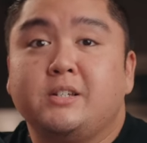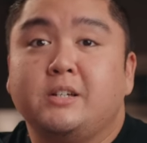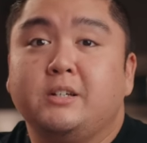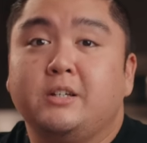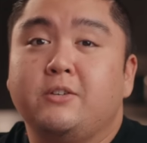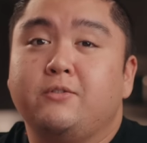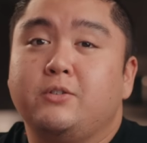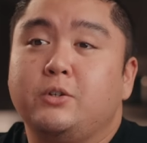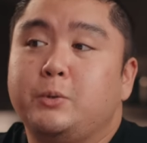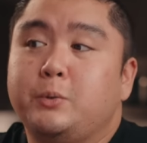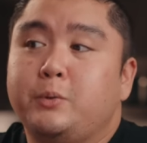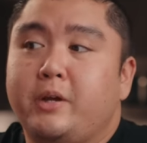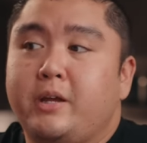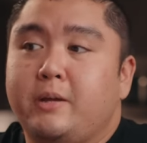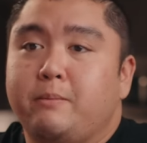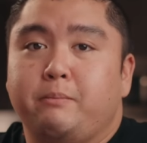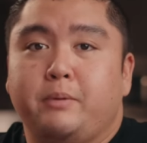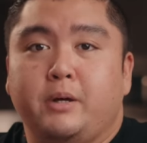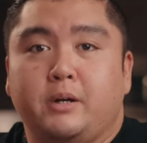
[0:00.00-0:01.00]
and give you
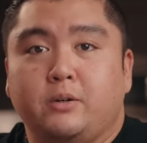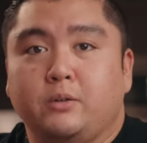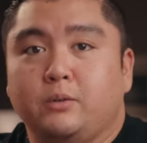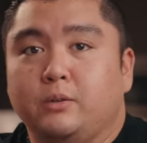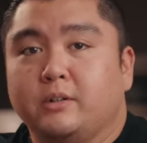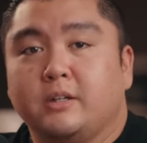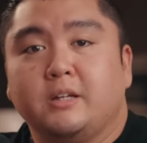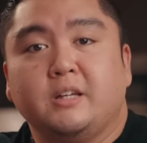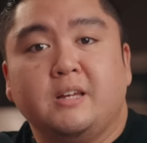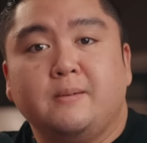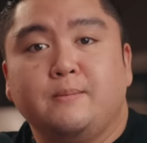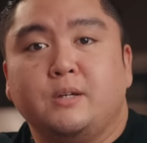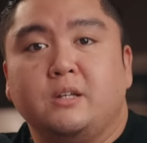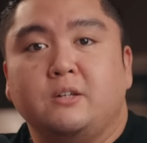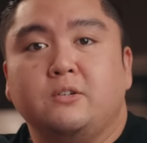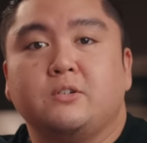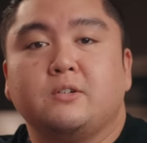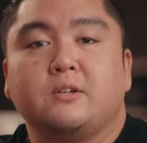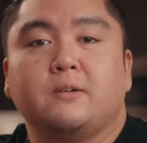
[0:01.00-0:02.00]
a better looking
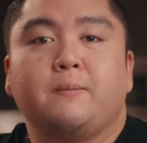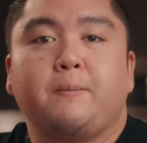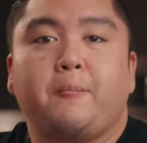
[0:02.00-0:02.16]
image.